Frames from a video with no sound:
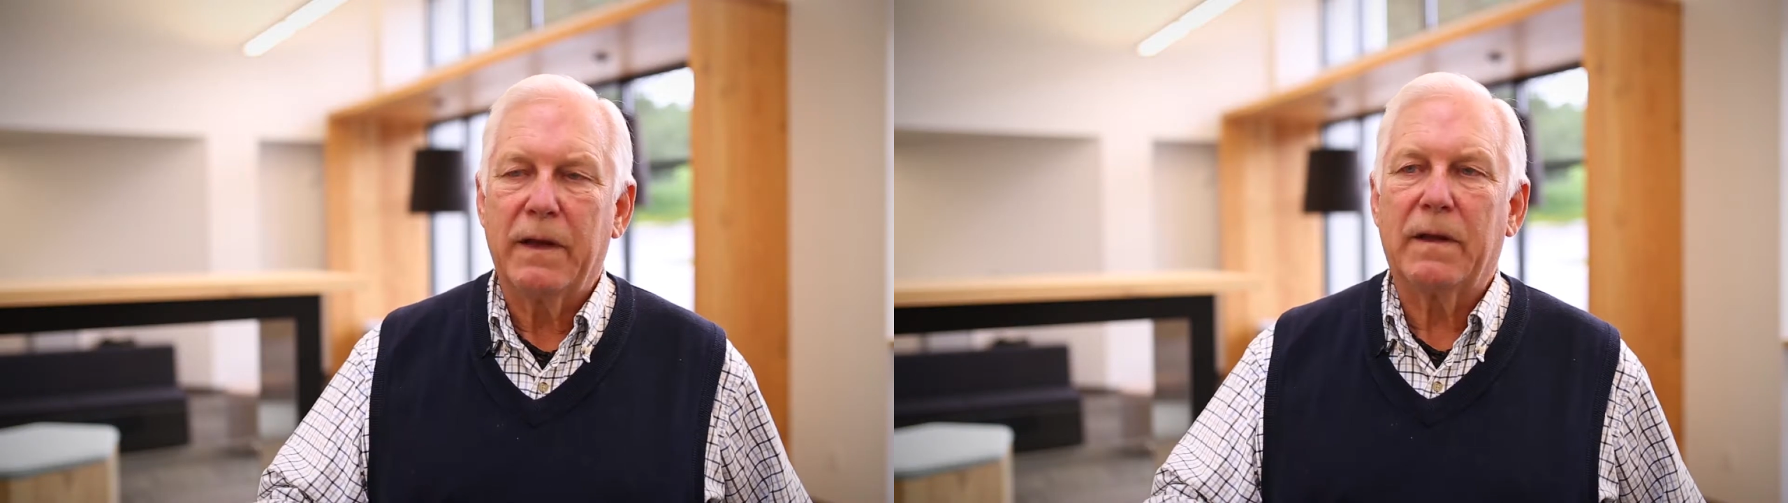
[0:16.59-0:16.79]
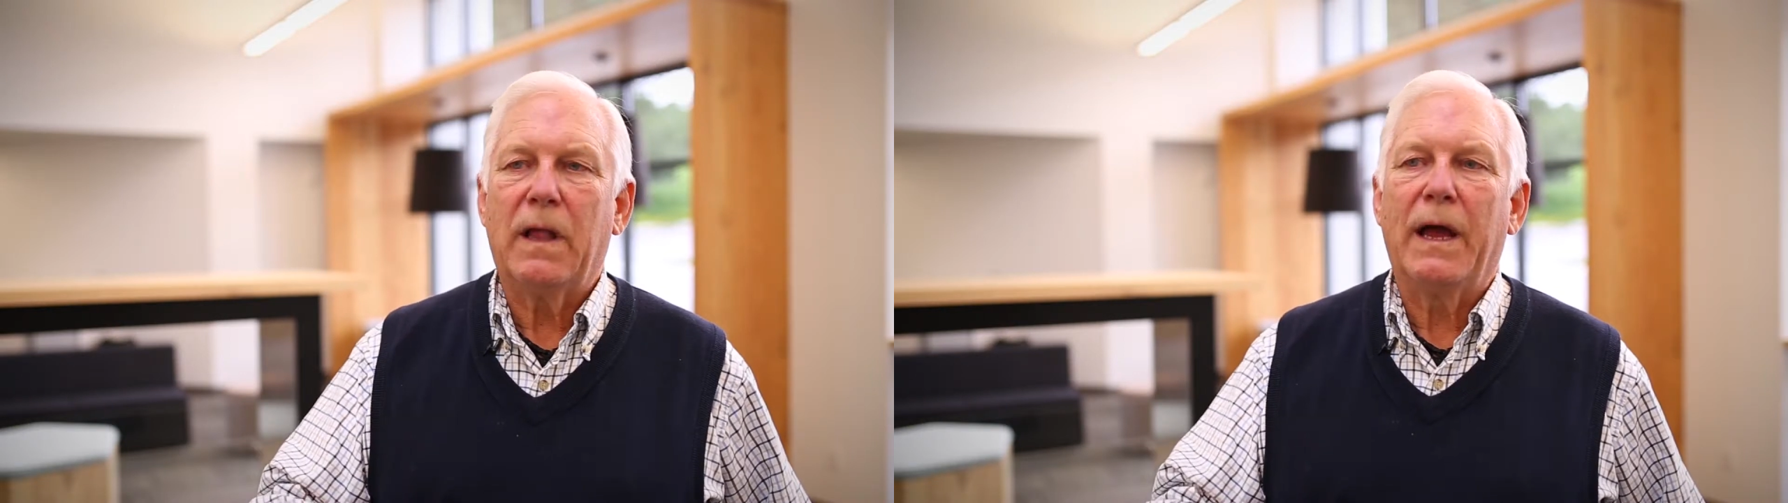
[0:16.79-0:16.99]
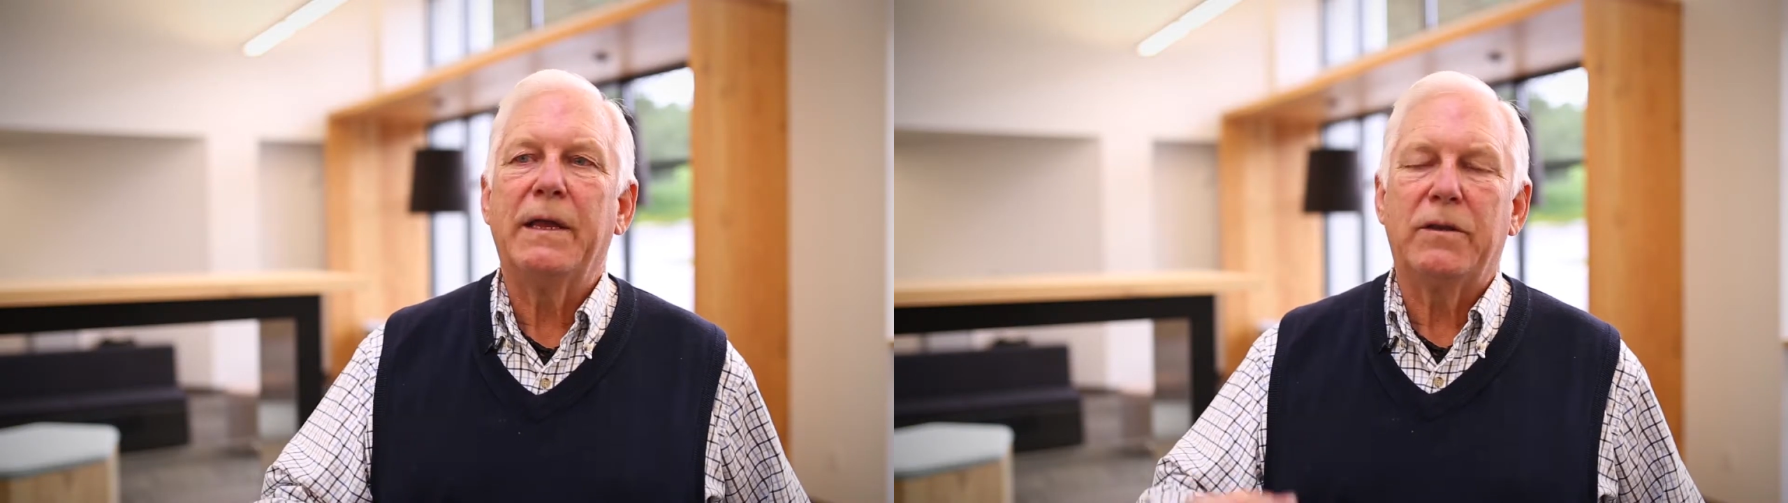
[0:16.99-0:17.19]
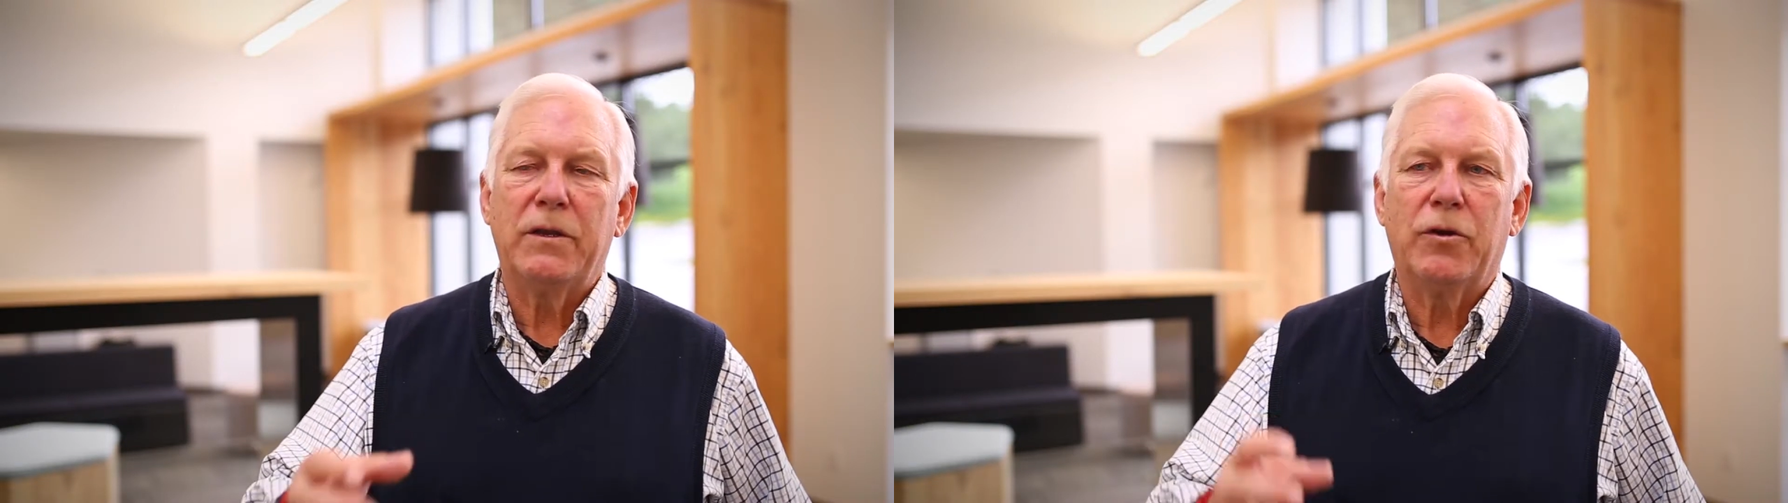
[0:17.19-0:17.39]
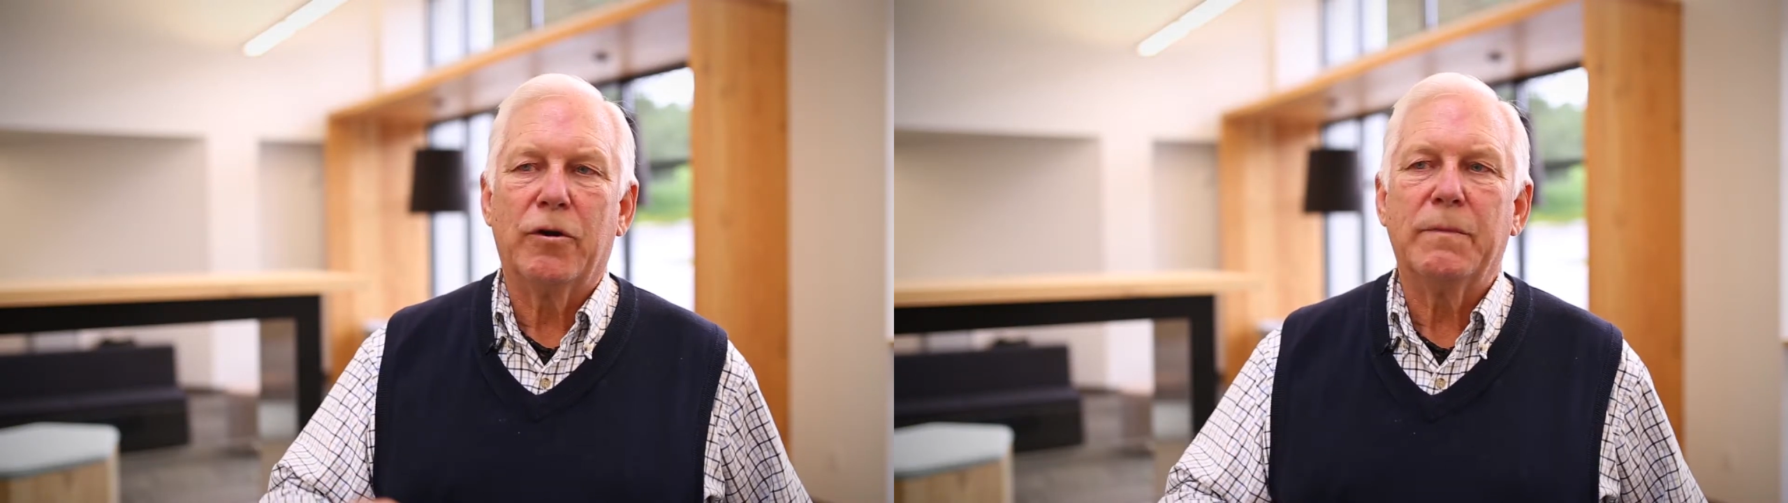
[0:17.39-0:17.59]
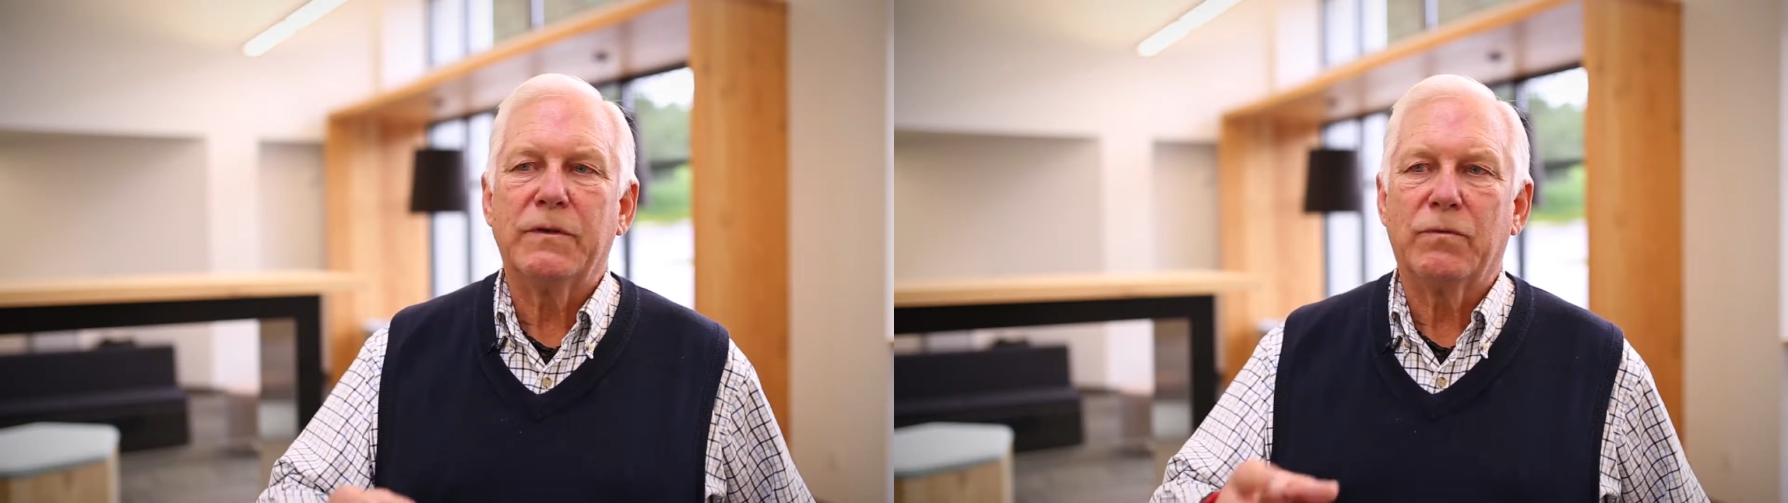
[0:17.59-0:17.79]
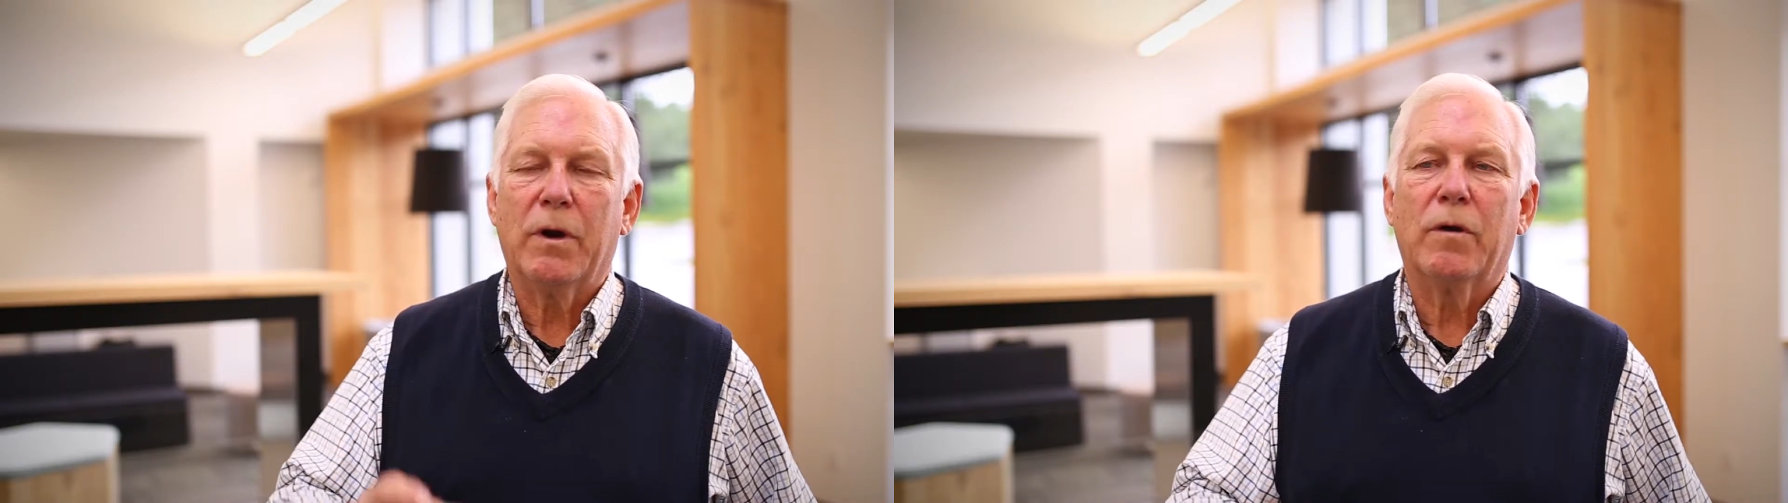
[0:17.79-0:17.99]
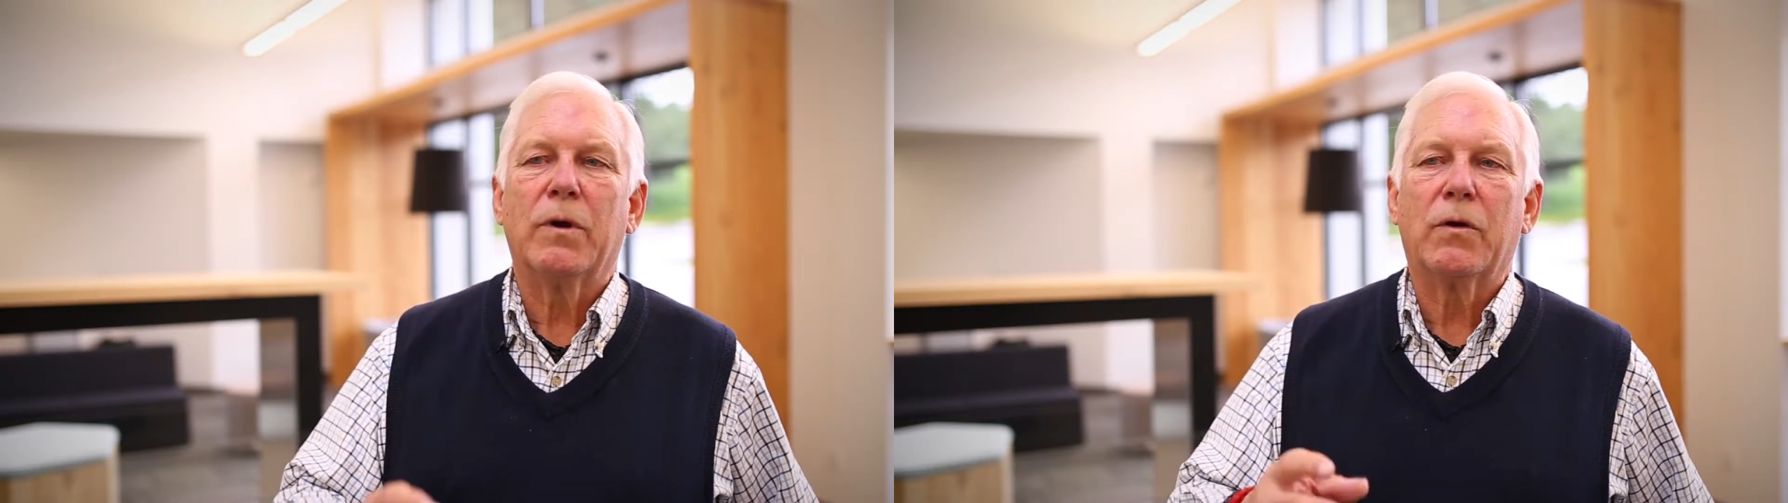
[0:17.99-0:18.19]
The client determines
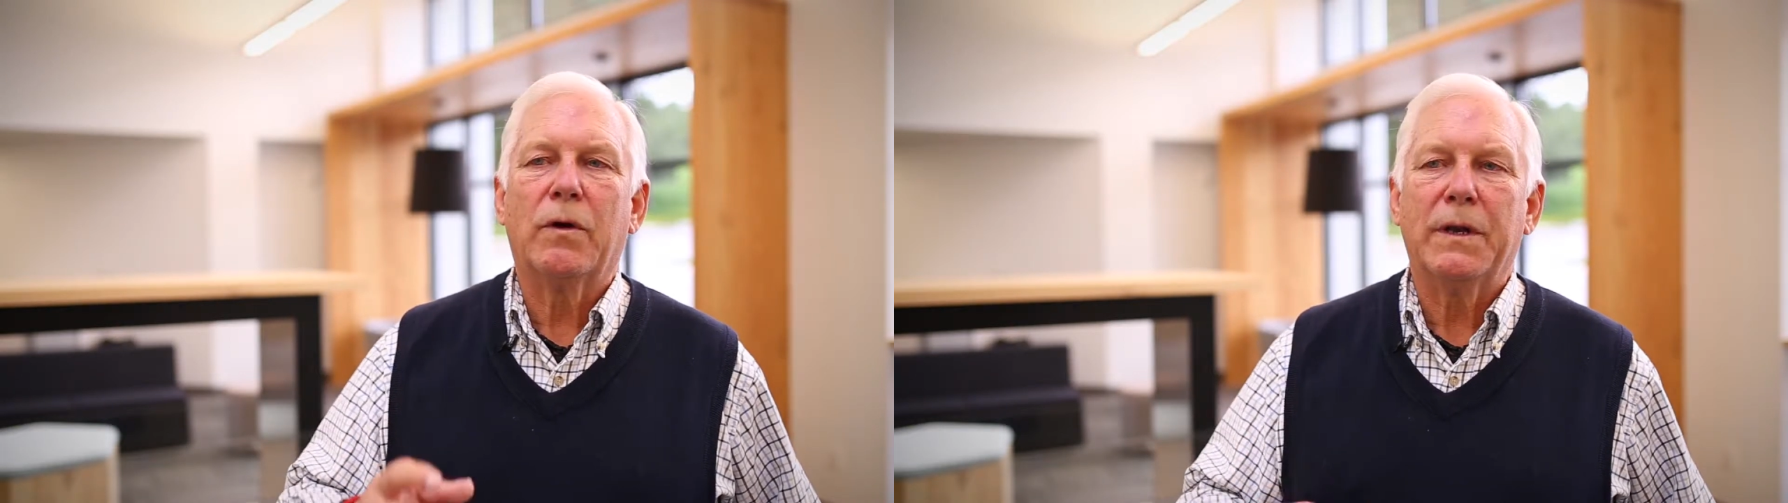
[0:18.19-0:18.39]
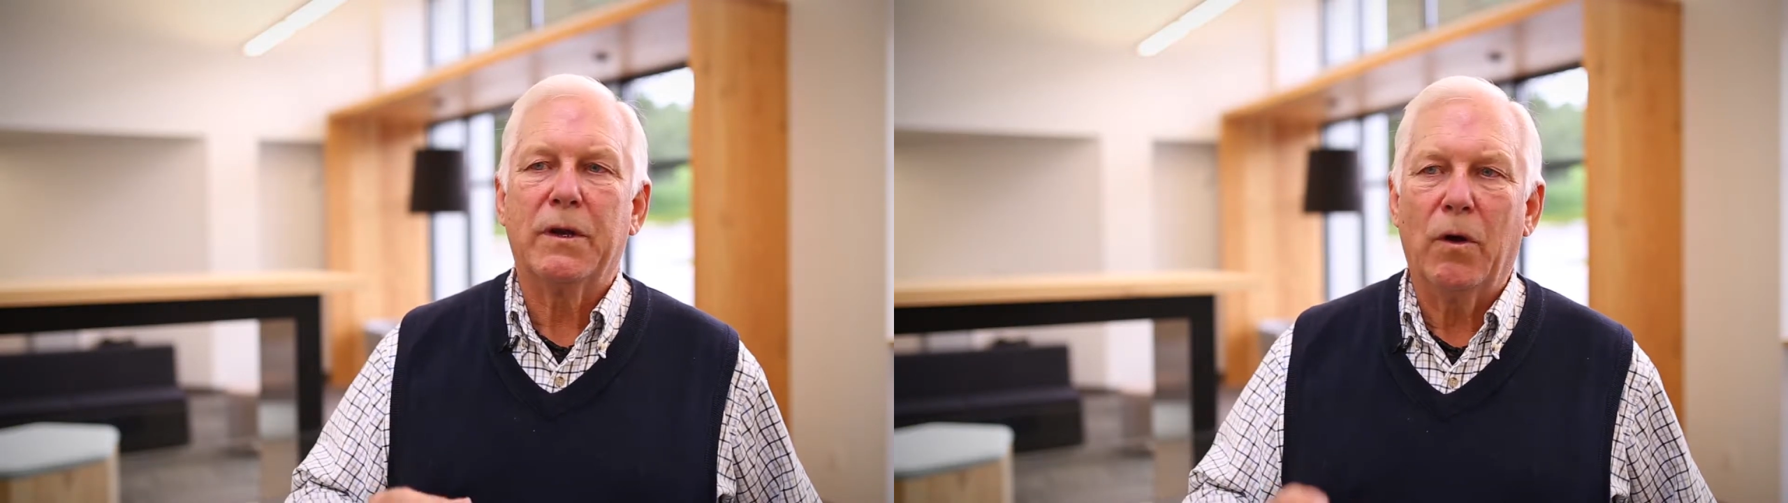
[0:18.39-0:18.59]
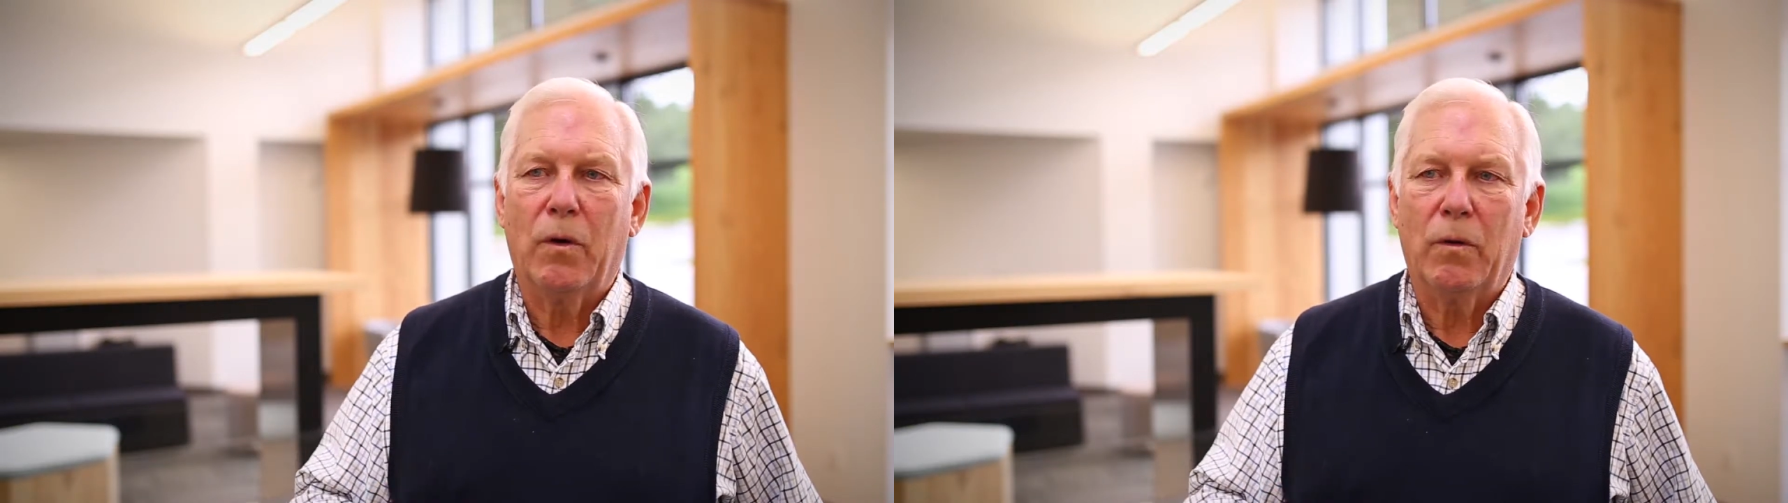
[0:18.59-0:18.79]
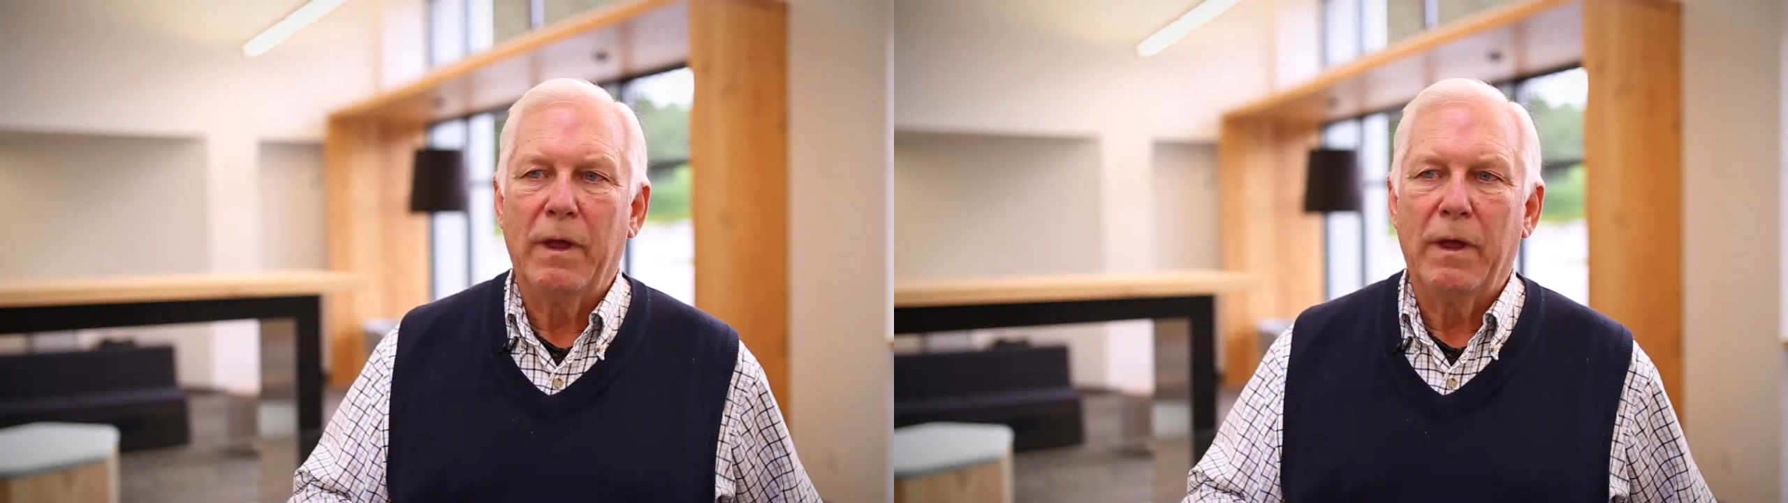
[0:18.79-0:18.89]
where we're going to go.